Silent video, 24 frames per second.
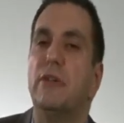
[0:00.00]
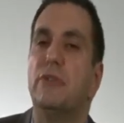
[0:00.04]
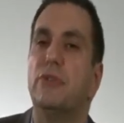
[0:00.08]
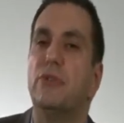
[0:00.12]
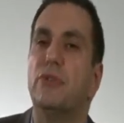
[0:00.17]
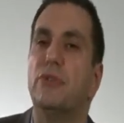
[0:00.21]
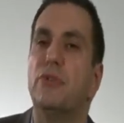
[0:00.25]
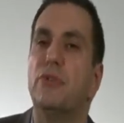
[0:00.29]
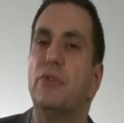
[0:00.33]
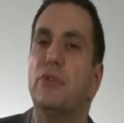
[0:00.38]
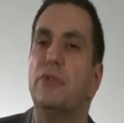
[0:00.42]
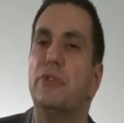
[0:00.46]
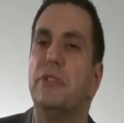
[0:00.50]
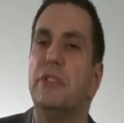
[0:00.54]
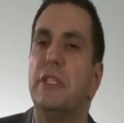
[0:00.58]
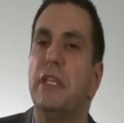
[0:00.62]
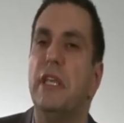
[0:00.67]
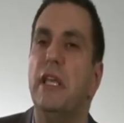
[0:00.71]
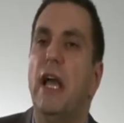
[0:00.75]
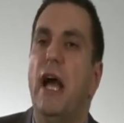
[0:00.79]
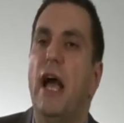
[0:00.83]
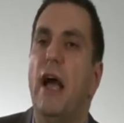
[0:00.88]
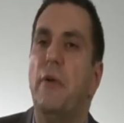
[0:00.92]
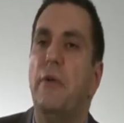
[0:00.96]
to
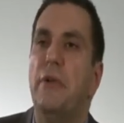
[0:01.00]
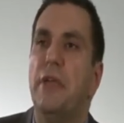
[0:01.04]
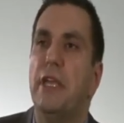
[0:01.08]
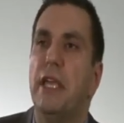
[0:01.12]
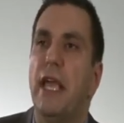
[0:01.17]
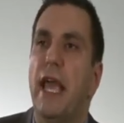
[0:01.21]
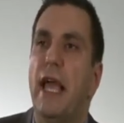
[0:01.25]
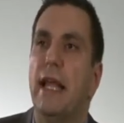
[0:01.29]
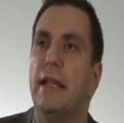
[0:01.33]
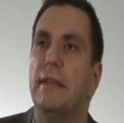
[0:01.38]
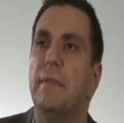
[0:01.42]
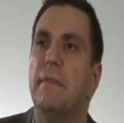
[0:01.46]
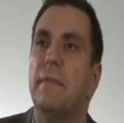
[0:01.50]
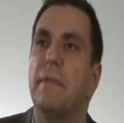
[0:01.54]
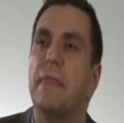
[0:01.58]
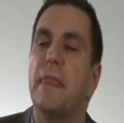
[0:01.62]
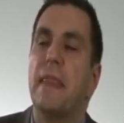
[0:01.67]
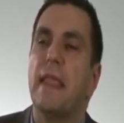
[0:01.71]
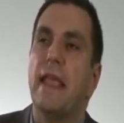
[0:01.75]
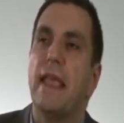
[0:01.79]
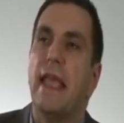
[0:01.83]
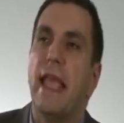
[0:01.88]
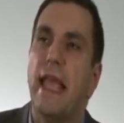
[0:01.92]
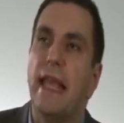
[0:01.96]
see how we can
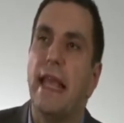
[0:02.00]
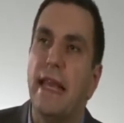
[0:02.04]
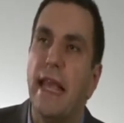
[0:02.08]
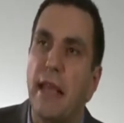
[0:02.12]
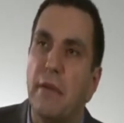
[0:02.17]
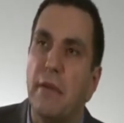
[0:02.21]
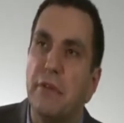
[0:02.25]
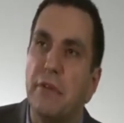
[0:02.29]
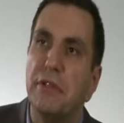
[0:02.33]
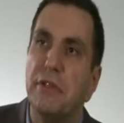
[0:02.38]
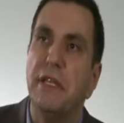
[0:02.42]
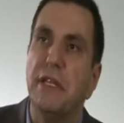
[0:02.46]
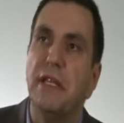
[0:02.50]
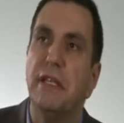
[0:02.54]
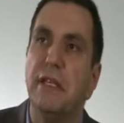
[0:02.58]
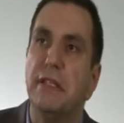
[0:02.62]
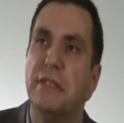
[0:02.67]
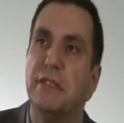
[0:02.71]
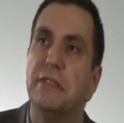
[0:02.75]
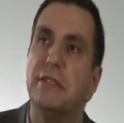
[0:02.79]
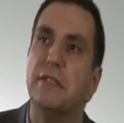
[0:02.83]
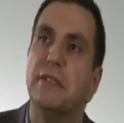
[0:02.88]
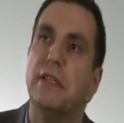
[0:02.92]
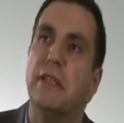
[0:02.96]
enable
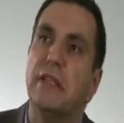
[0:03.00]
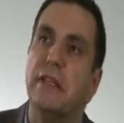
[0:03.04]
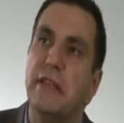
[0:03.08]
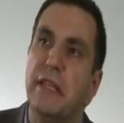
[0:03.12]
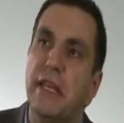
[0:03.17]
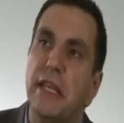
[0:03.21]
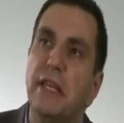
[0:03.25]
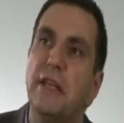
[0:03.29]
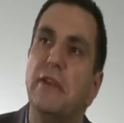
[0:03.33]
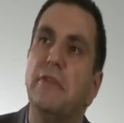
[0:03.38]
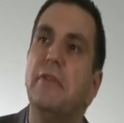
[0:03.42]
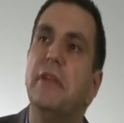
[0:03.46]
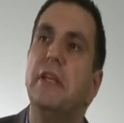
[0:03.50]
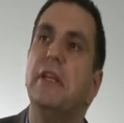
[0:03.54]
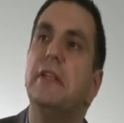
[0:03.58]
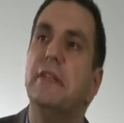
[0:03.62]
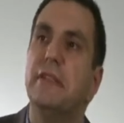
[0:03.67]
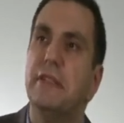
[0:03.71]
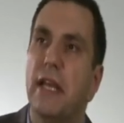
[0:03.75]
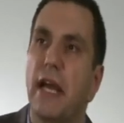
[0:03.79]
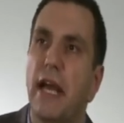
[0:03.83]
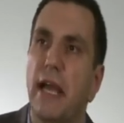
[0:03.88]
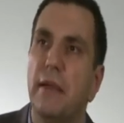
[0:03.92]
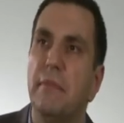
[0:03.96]
these near
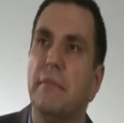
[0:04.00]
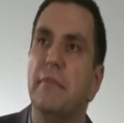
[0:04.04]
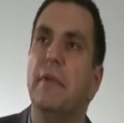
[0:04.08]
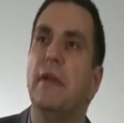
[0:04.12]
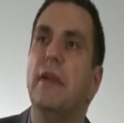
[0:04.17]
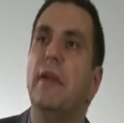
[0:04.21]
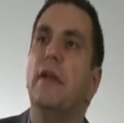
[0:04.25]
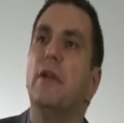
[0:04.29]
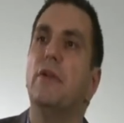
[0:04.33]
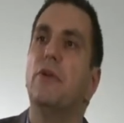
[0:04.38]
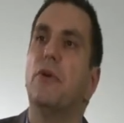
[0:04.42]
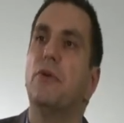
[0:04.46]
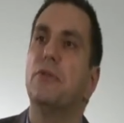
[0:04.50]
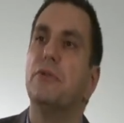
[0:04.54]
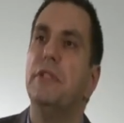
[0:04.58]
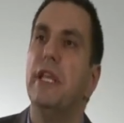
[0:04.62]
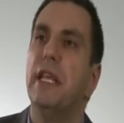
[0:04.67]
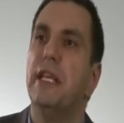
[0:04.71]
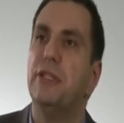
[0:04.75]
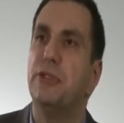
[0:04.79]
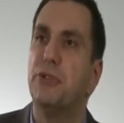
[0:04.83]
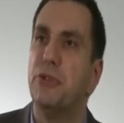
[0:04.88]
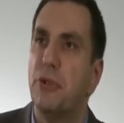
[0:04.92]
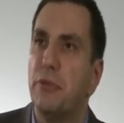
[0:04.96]
real-time
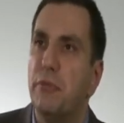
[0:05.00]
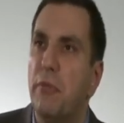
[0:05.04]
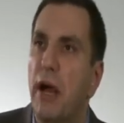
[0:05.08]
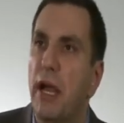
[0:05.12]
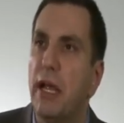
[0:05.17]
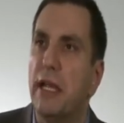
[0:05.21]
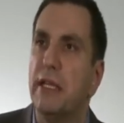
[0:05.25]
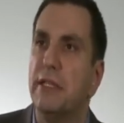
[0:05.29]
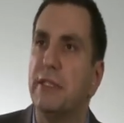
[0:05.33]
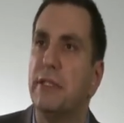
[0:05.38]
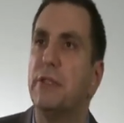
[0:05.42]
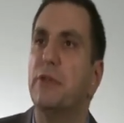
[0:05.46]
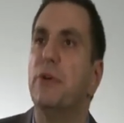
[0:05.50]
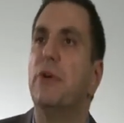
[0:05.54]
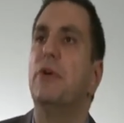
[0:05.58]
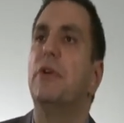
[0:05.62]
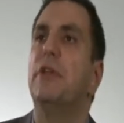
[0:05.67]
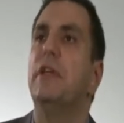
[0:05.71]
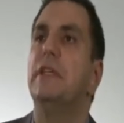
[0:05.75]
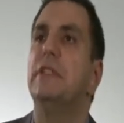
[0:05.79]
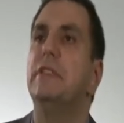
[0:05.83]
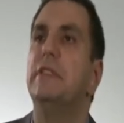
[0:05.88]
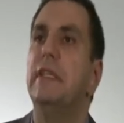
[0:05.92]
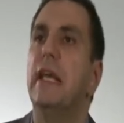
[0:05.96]
contextual marketing or
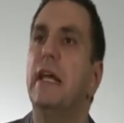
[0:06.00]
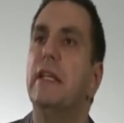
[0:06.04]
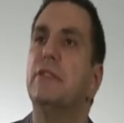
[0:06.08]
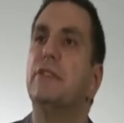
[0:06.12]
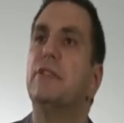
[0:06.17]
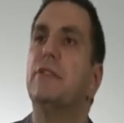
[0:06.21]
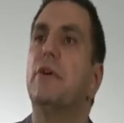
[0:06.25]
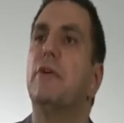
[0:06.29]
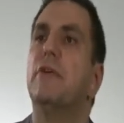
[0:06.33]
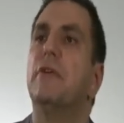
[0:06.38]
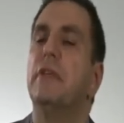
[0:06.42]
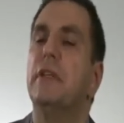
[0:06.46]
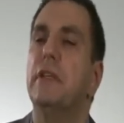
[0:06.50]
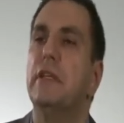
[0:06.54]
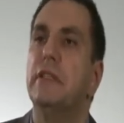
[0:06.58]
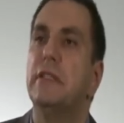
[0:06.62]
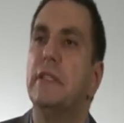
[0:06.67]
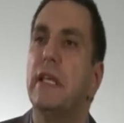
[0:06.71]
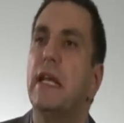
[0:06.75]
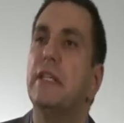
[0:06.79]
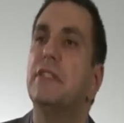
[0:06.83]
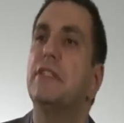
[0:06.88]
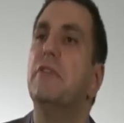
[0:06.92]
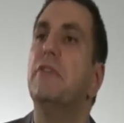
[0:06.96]
these
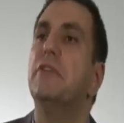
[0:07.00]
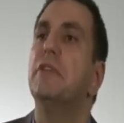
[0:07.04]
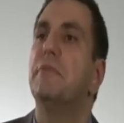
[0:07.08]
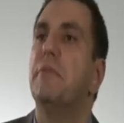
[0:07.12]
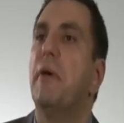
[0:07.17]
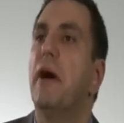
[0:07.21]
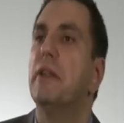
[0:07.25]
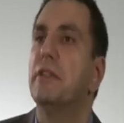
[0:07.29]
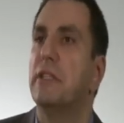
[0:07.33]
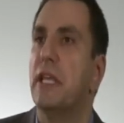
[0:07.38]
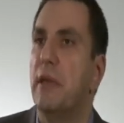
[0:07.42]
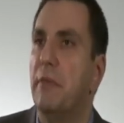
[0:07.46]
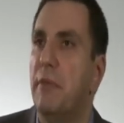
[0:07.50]
sense and respond